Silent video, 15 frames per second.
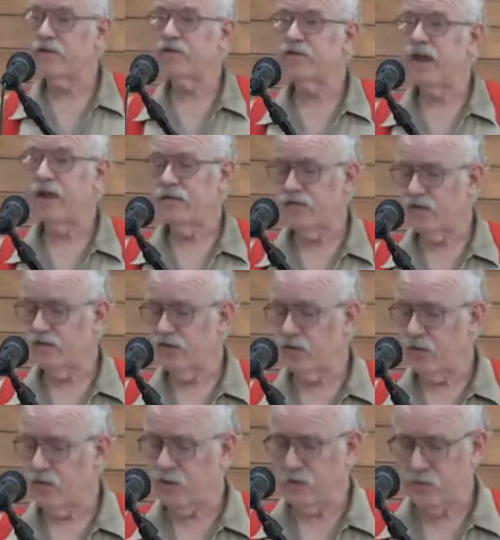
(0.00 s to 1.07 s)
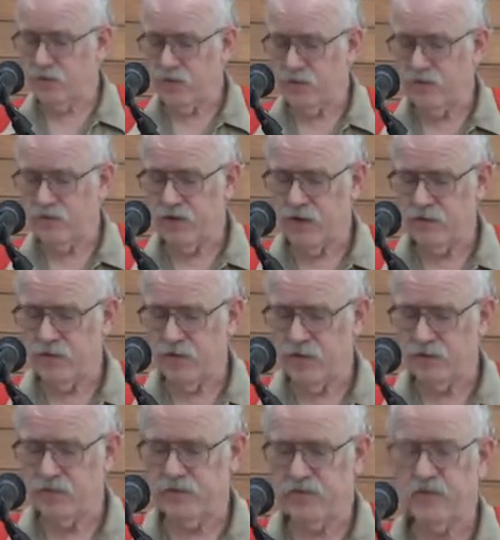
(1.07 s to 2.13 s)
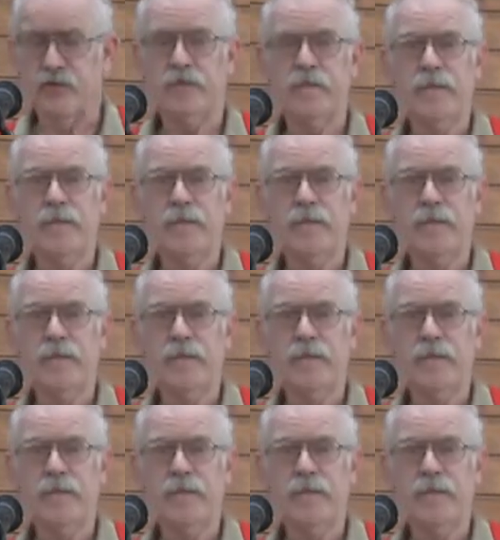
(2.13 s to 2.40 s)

state's historical preservation officer.